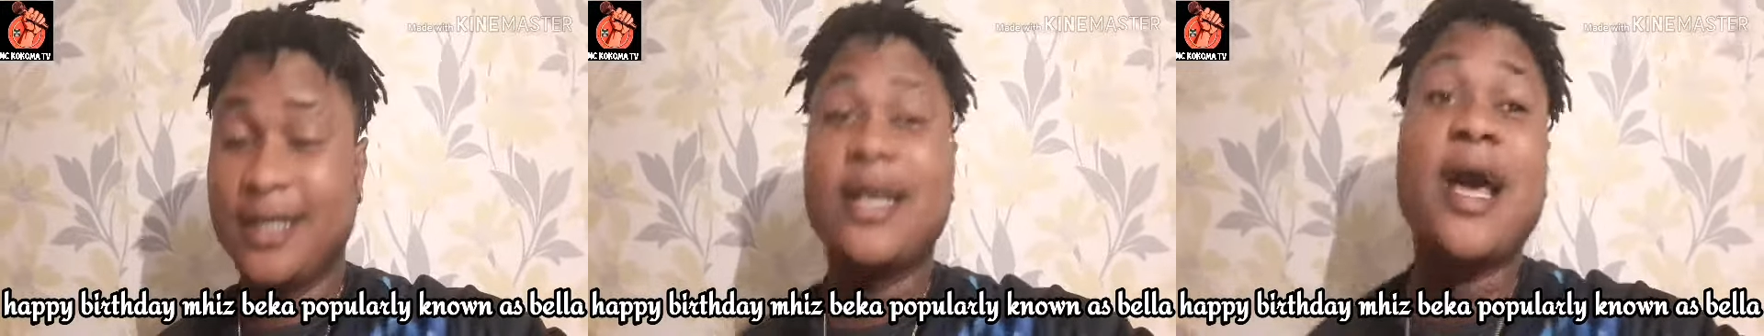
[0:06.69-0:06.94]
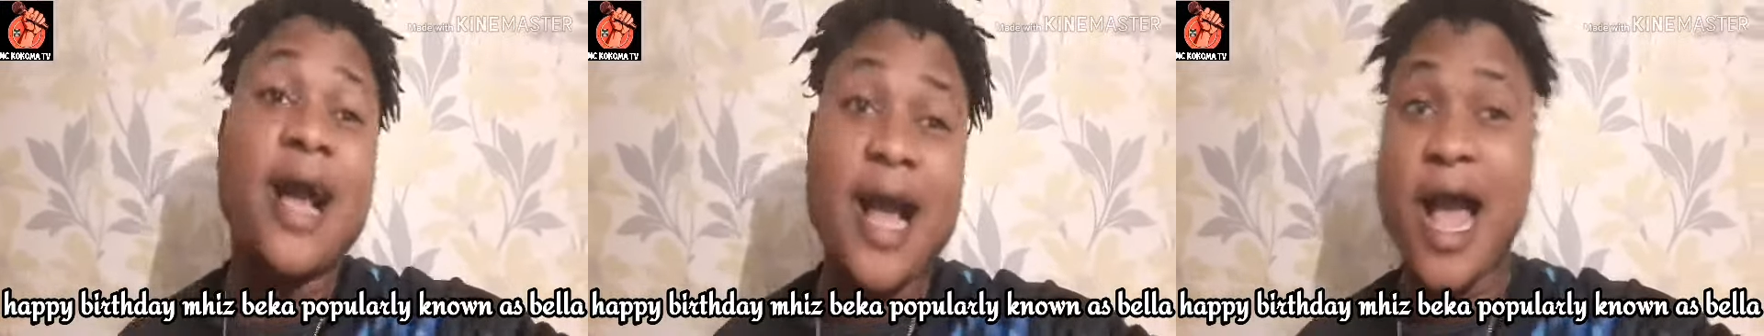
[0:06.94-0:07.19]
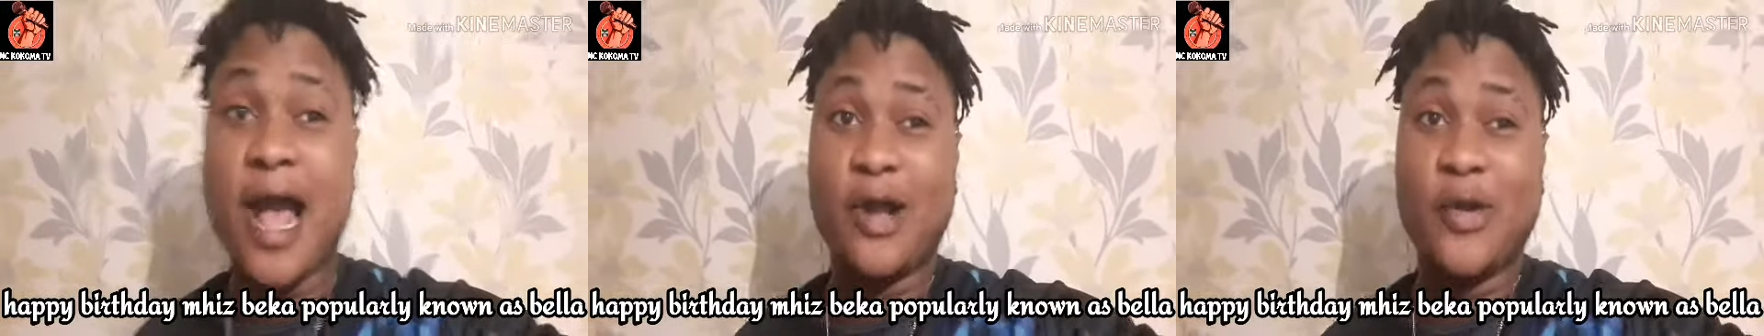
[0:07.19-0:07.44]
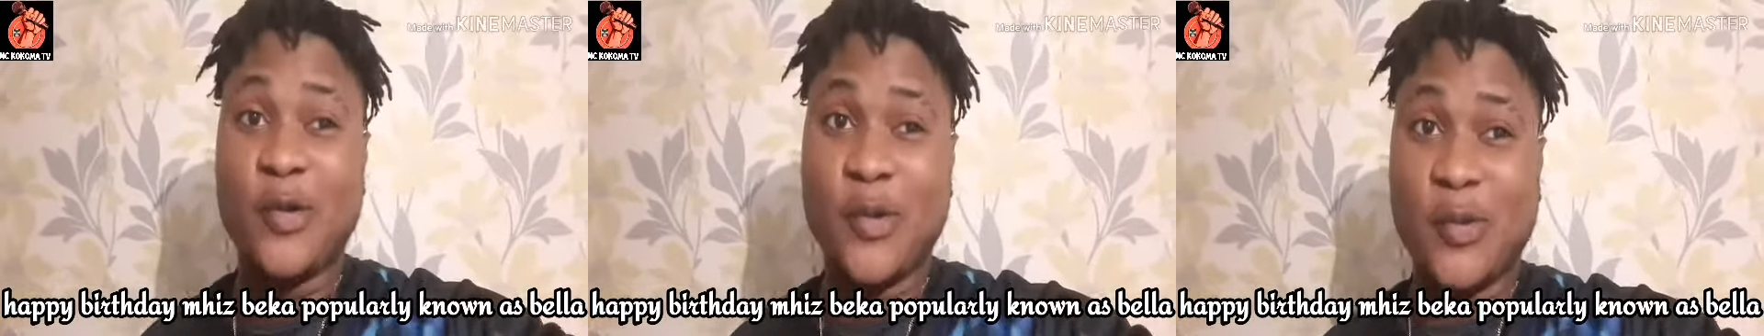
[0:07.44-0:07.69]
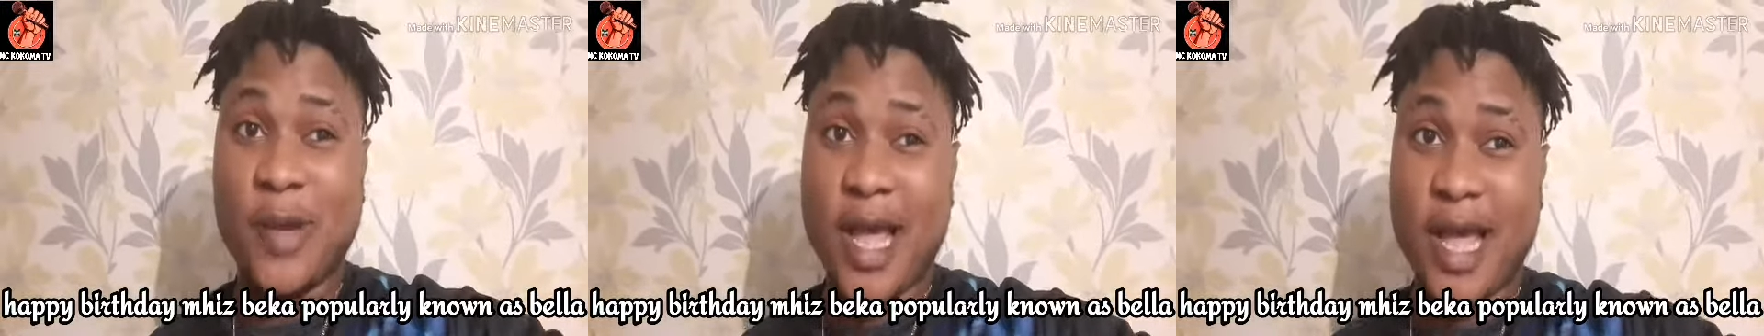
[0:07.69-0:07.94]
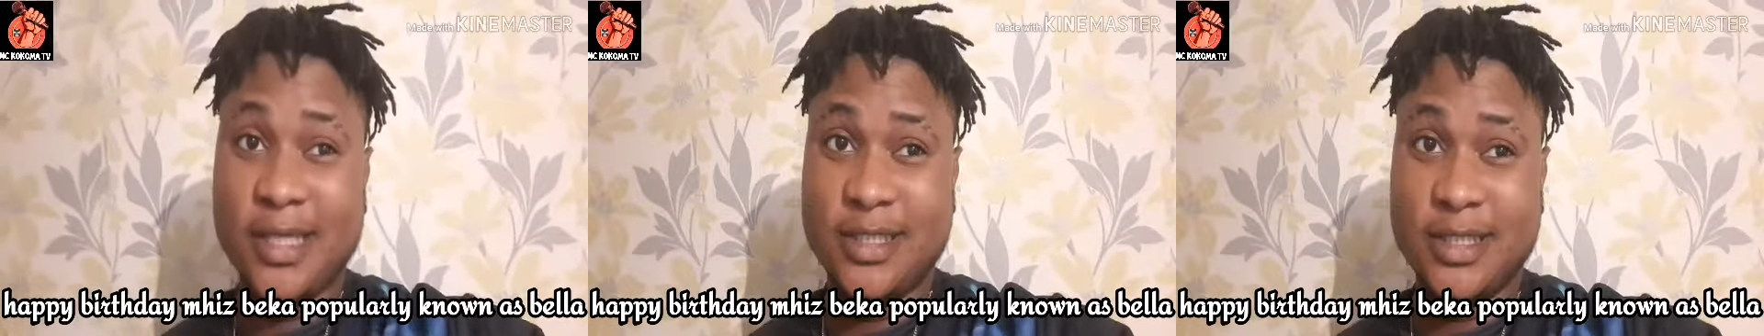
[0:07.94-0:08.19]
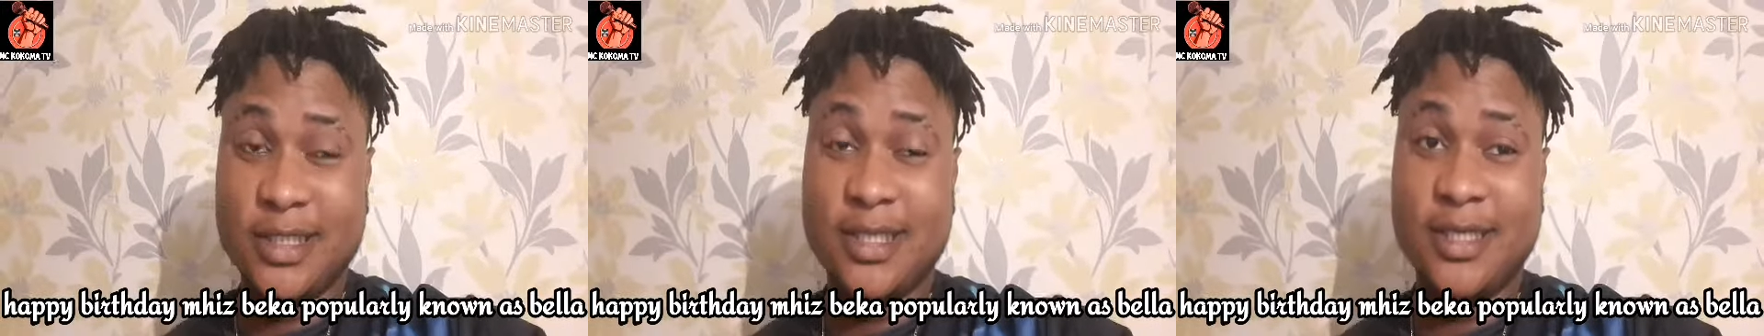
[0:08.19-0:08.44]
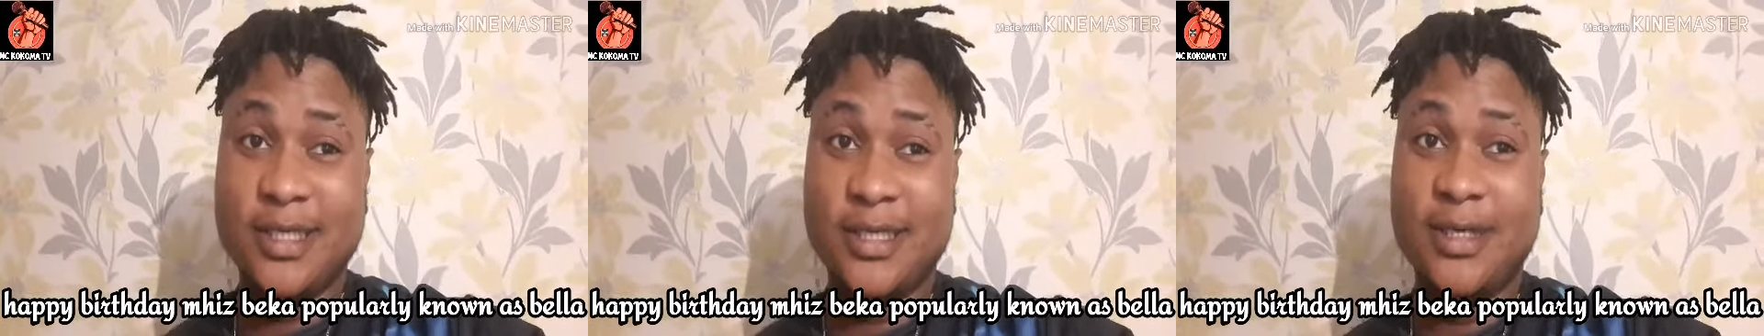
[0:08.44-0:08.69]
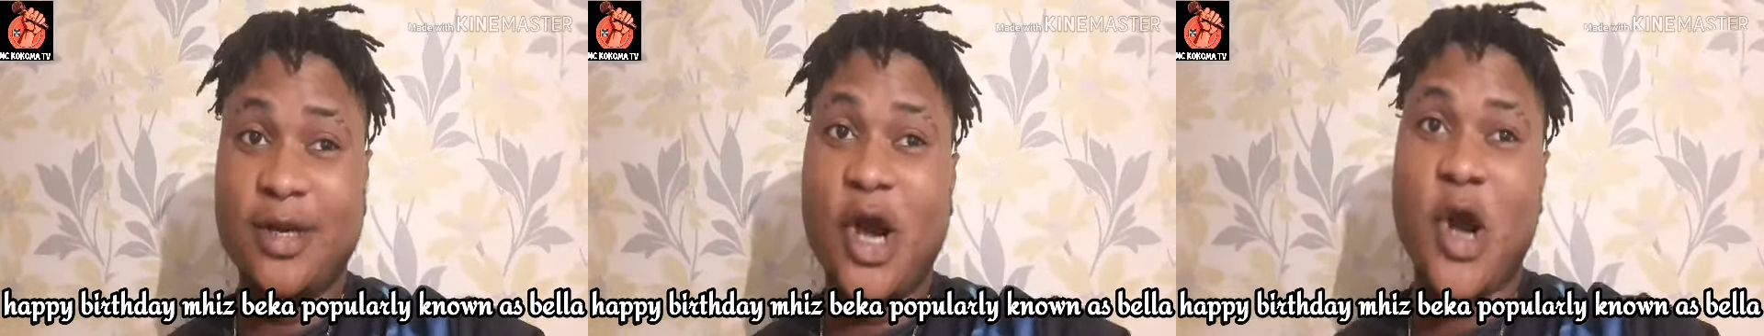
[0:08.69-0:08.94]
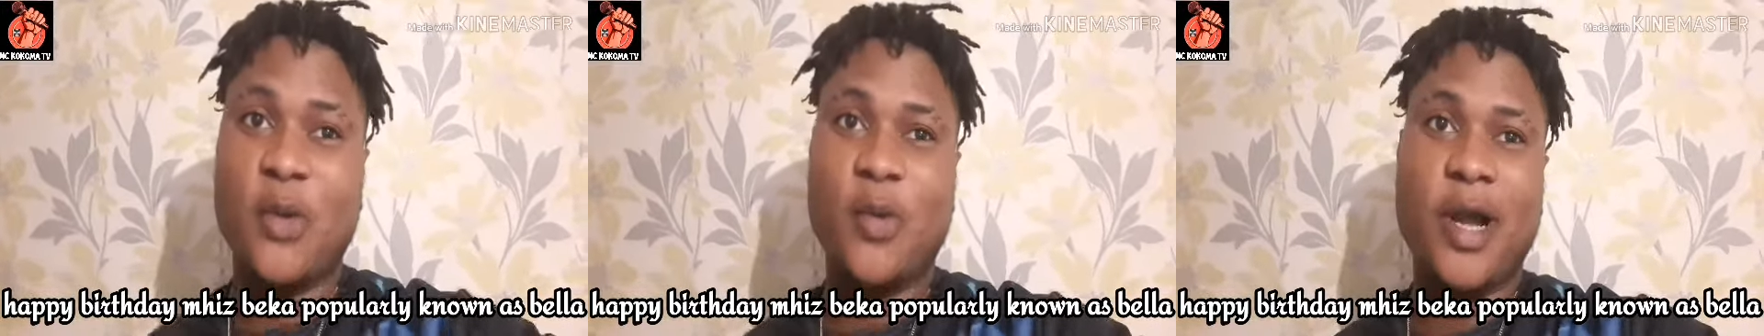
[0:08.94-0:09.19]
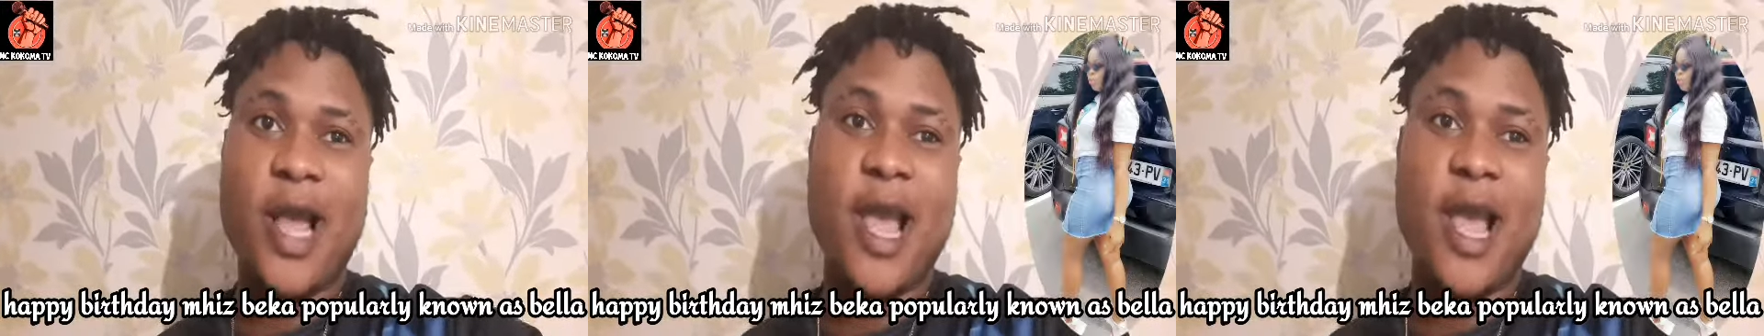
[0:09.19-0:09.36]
Naraku Weji, oh,